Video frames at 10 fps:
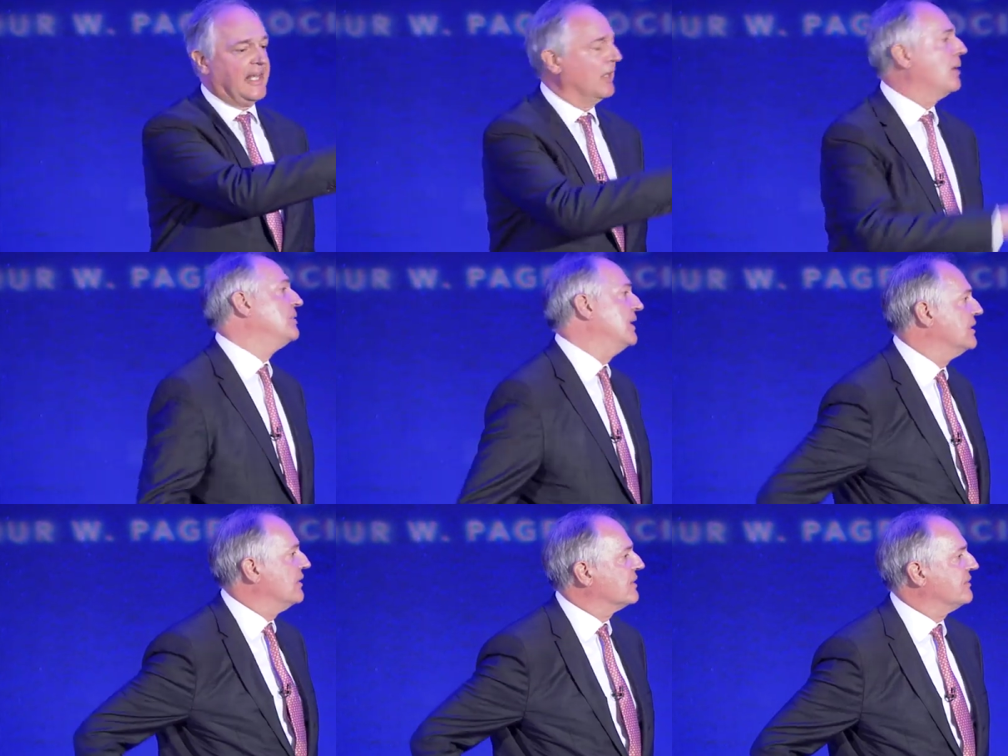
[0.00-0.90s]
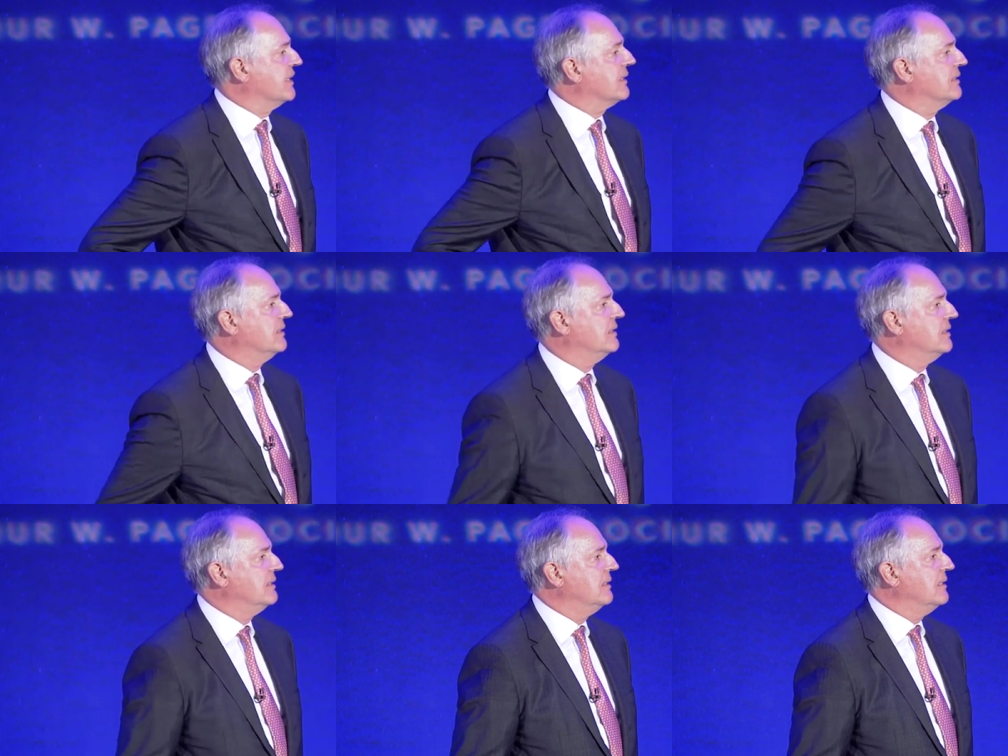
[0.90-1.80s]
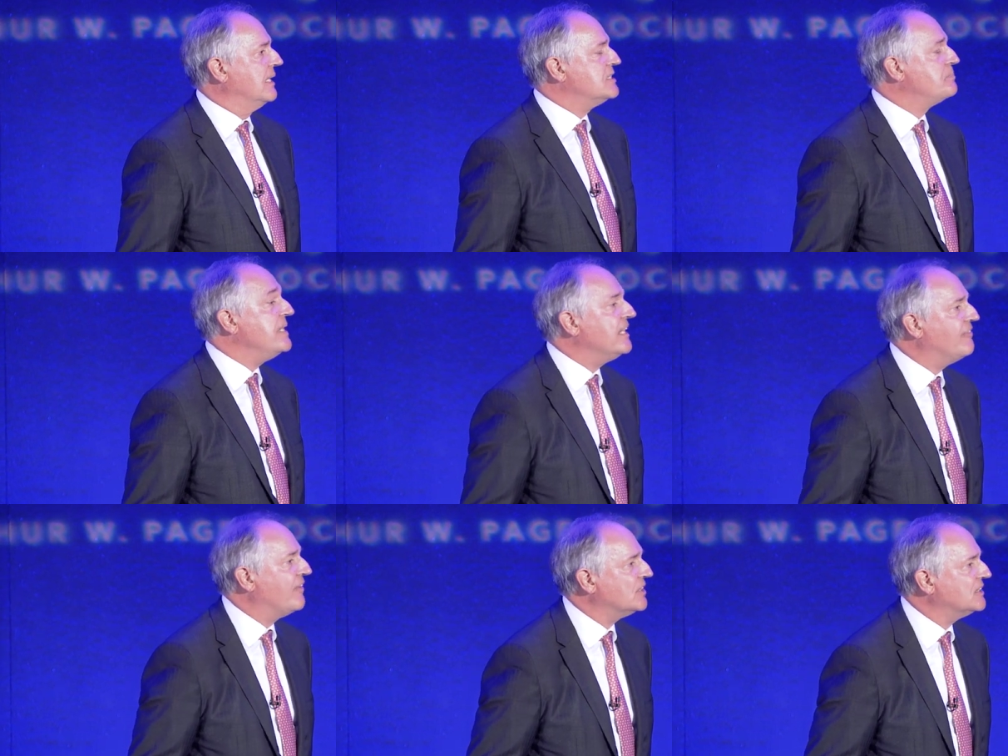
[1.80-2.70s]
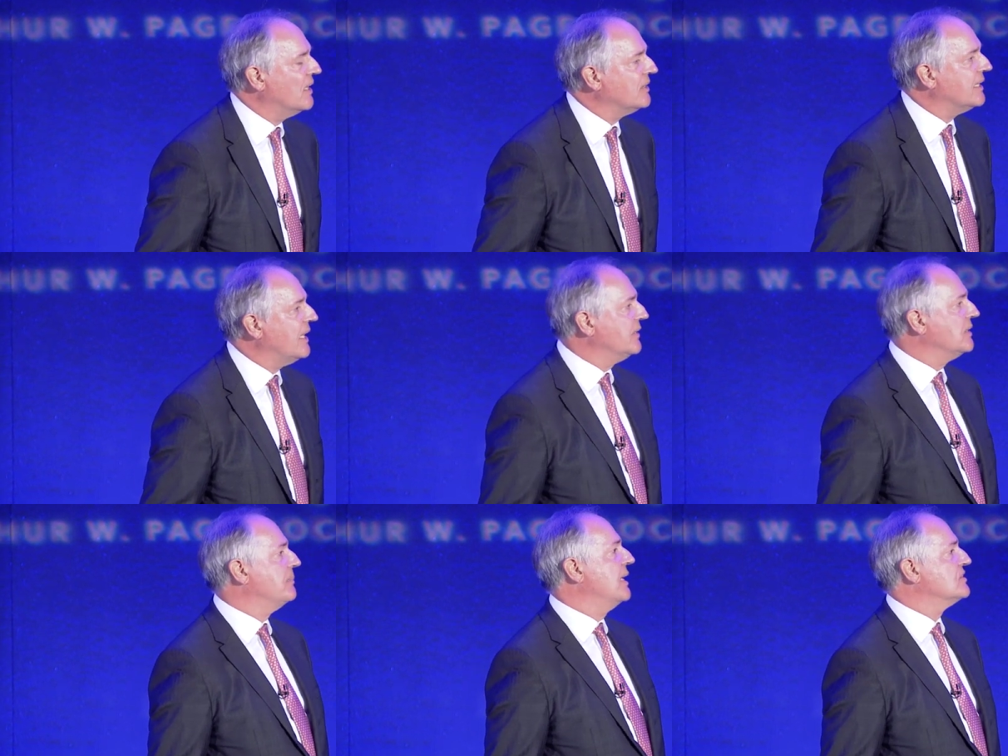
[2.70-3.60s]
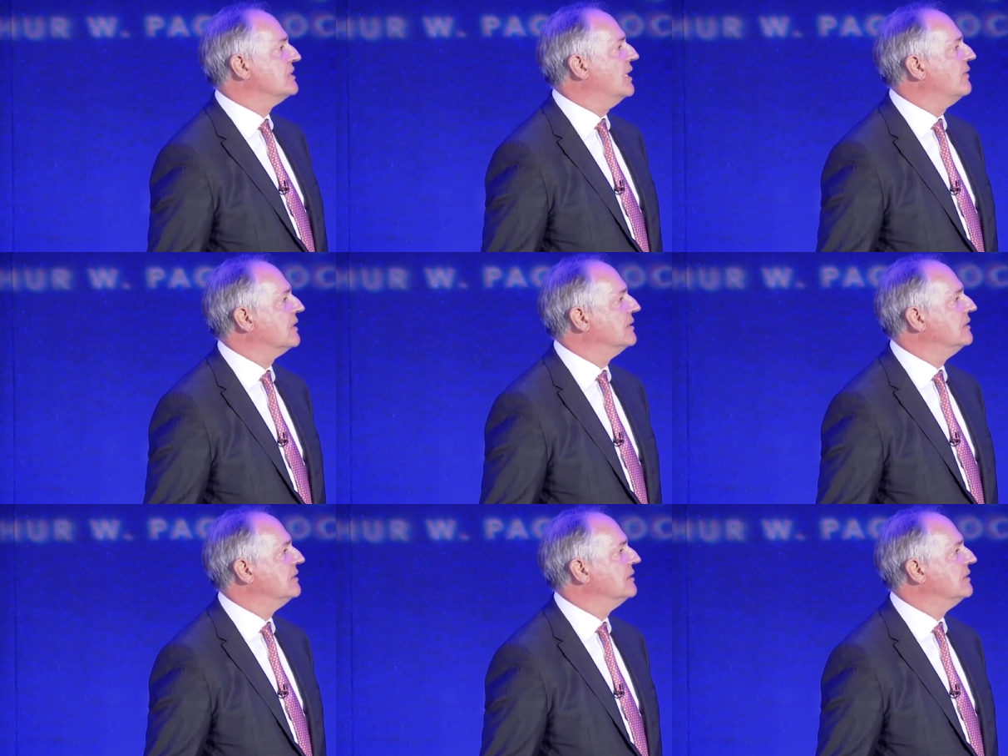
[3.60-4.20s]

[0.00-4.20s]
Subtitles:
and lobbying the other thing. It's being flushed out at 100 miles an hour.